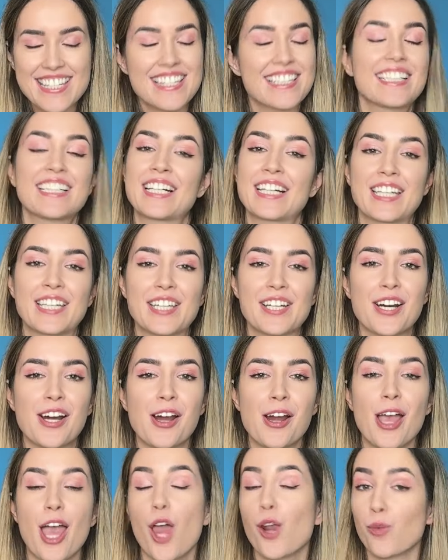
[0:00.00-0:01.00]
Nina
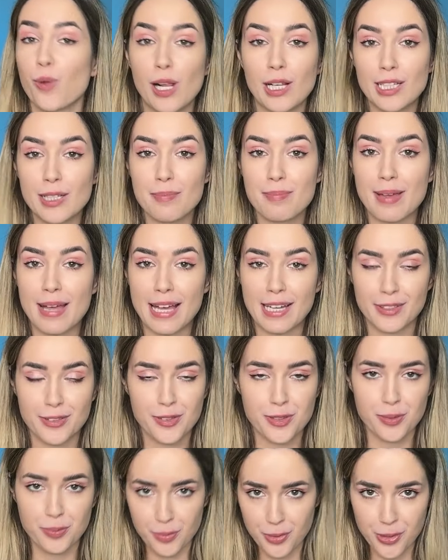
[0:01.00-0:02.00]
here, and welcome back
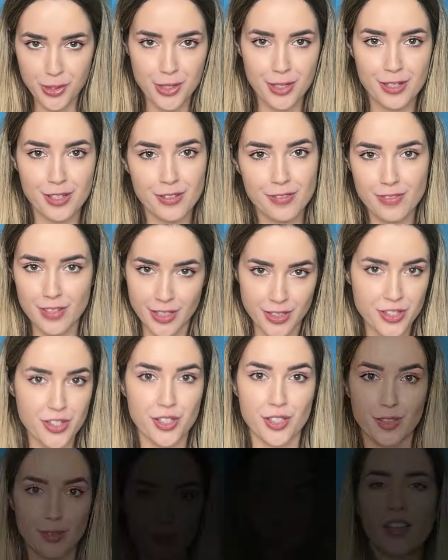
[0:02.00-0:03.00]
to More Than
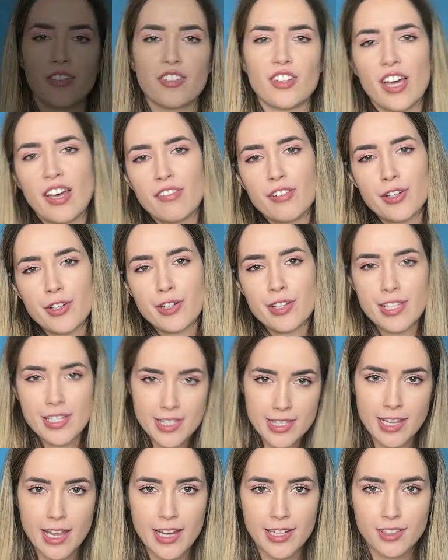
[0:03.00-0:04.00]
Fiction. Have you ever
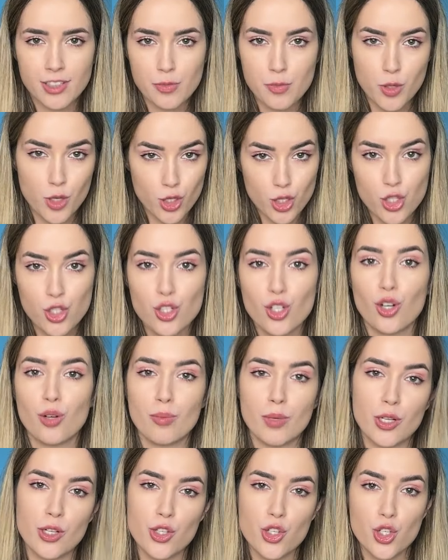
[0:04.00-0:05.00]
disliked a book so
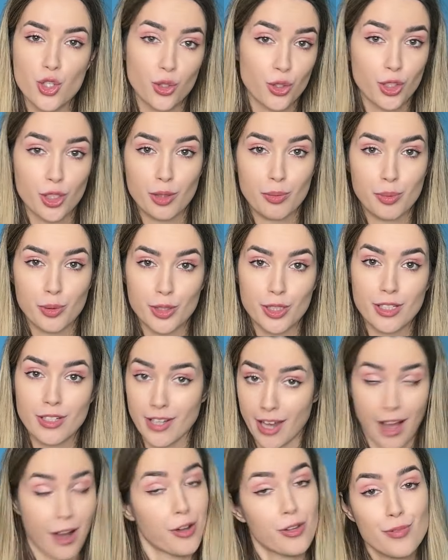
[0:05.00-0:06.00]
much you couldn't put it
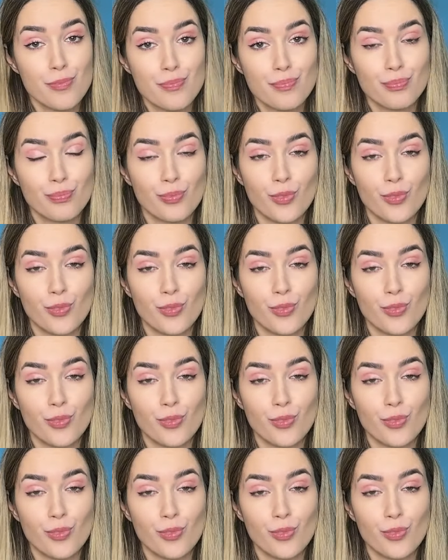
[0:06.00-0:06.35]
down?